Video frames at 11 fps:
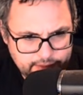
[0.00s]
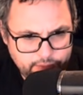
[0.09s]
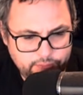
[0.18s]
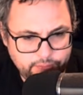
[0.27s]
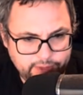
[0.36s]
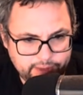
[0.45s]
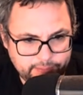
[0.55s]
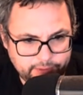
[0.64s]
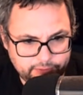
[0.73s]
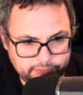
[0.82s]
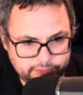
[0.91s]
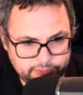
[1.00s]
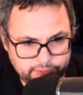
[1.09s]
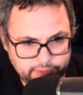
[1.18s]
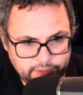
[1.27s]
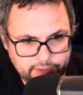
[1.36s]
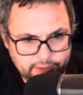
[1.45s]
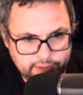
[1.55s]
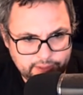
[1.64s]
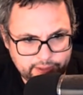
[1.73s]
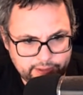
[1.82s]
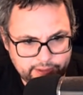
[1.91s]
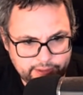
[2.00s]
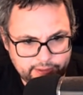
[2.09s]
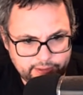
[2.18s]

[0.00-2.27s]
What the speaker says: Ooh, we get a boss puzzle. We'll